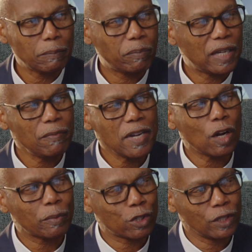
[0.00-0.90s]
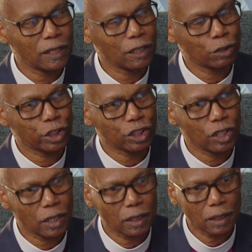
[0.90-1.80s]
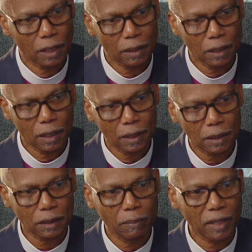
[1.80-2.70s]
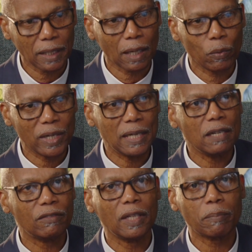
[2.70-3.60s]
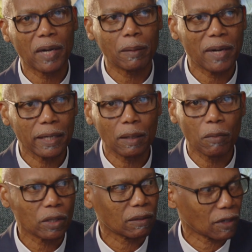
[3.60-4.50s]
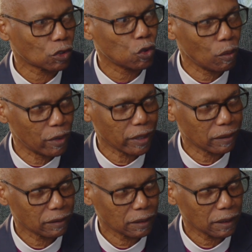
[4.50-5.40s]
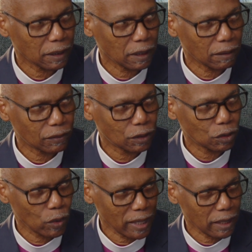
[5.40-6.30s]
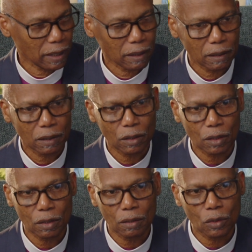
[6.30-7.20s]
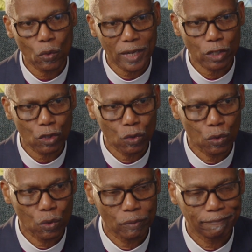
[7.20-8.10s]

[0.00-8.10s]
Give me an opportunity to share something that we lived in Panama in the month of October of 2022.